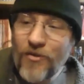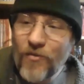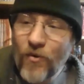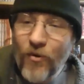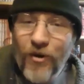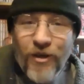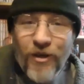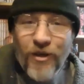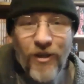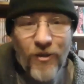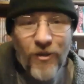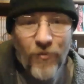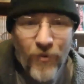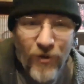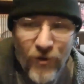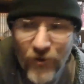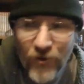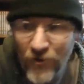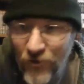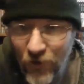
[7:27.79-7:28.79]
or he
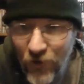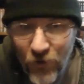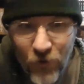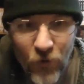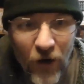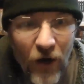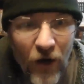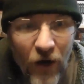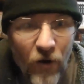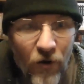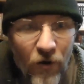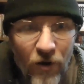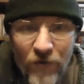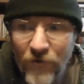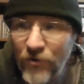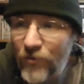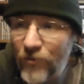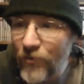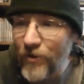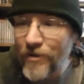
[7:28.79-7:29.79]
wields, or however
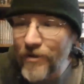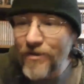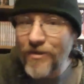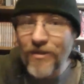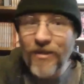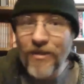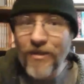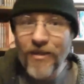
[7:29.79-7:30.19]
you want to see